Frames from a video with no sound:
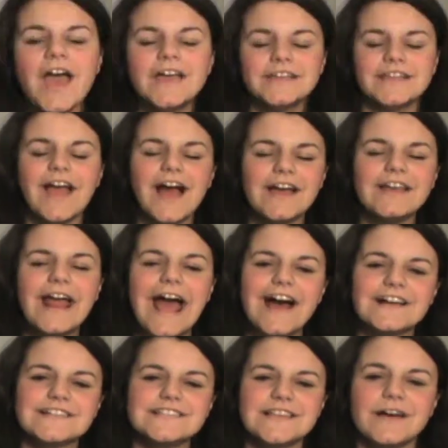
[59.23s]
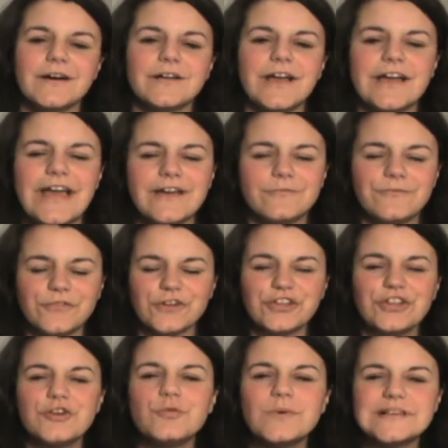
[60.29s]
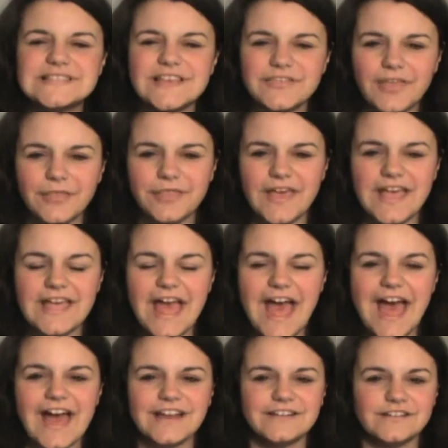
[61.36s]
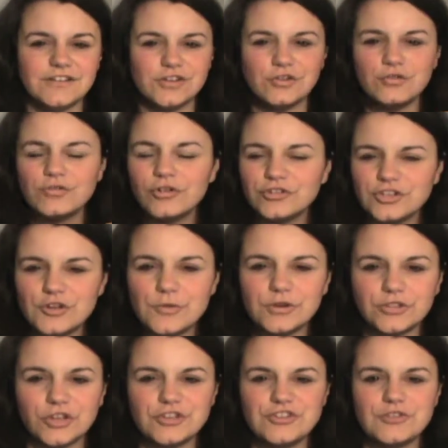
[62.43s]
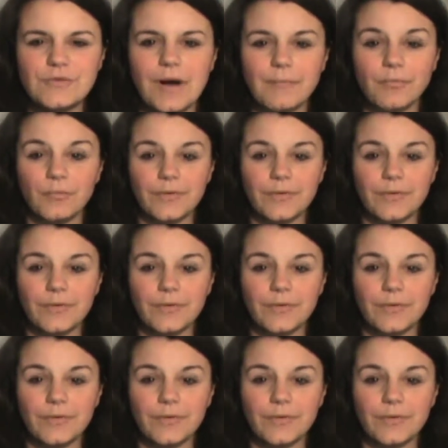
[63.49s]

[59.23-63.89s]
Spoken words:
Yeah, it has. For you, was it that they had Googled you or looked you up